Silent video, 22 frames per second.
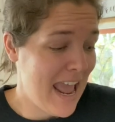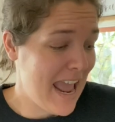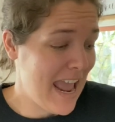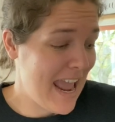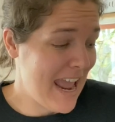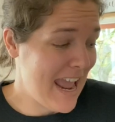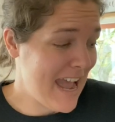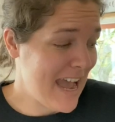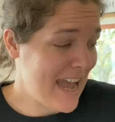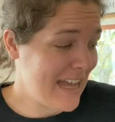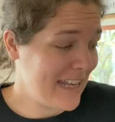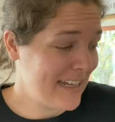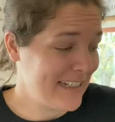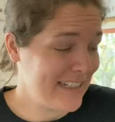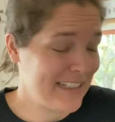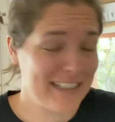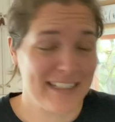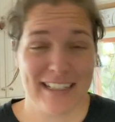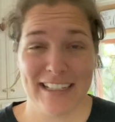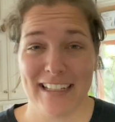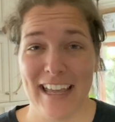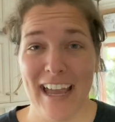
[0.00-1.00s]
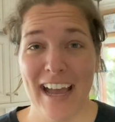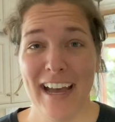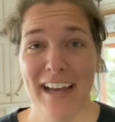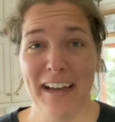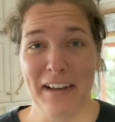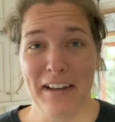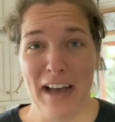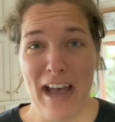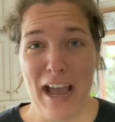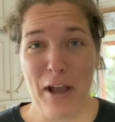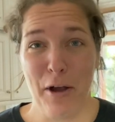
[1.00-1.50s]
And yeah,
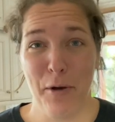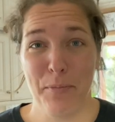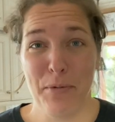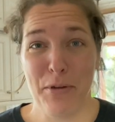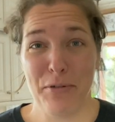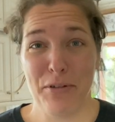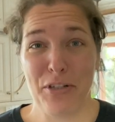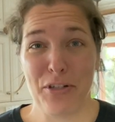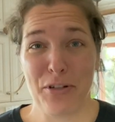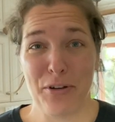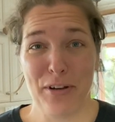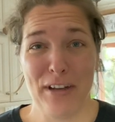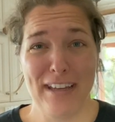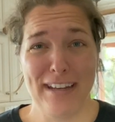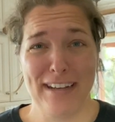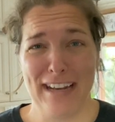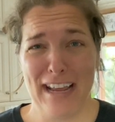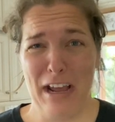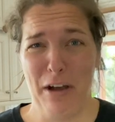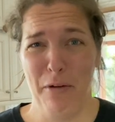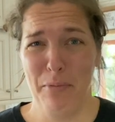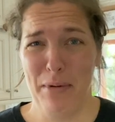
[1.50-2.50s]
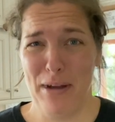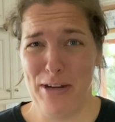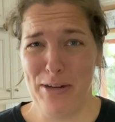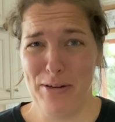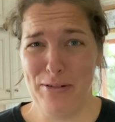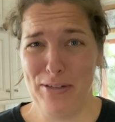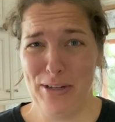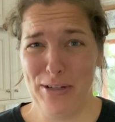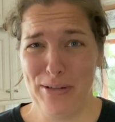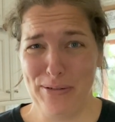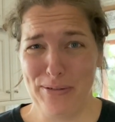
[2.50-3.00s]
I hope you enjoy it and I hope I
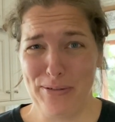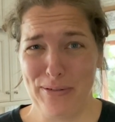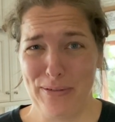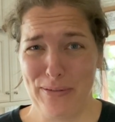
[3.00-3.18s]
do too.